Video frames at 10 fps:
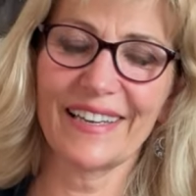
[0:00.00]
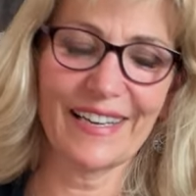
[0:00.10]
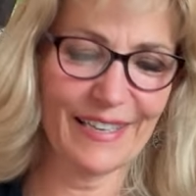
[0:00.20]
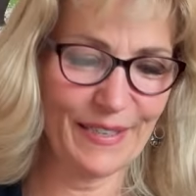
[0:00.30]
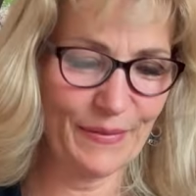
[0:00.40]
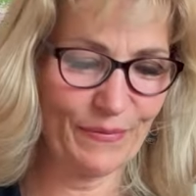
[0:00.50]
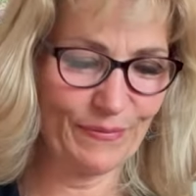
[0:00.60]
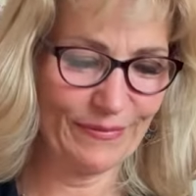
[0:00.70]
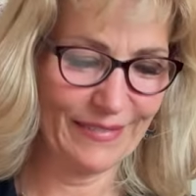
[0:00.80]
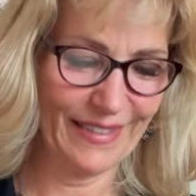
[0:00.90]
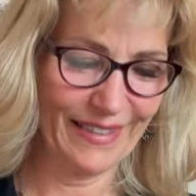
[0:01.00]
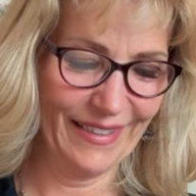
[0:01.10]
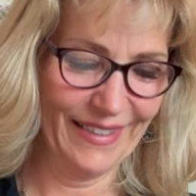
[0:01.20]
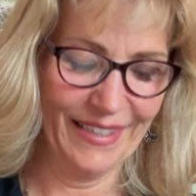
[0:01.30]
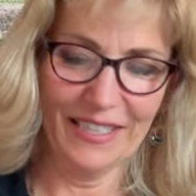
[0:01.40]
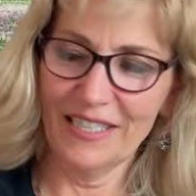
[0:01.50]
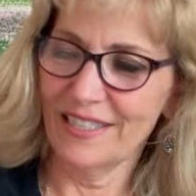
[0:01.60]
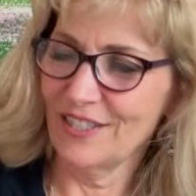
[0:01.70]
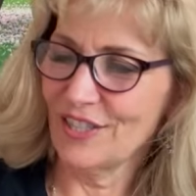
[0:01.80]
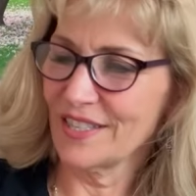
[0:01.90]
Um,
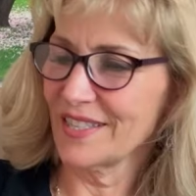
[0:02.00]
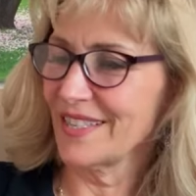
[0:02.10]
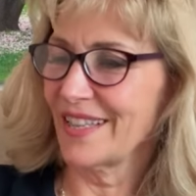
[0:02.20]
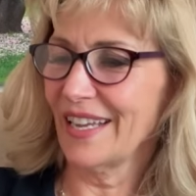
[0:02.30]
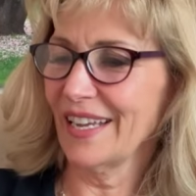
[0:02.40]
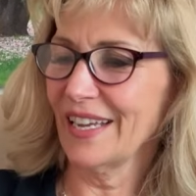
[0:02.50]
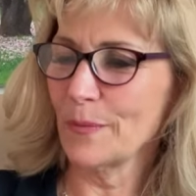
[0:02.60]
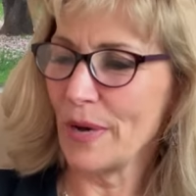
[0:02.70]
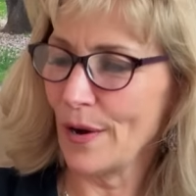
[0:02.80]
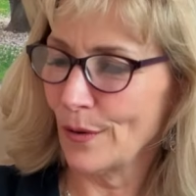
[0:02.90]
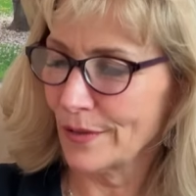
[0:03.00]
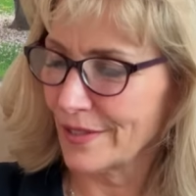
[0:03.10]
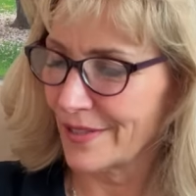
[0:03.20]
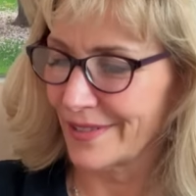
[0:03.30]
just thinking about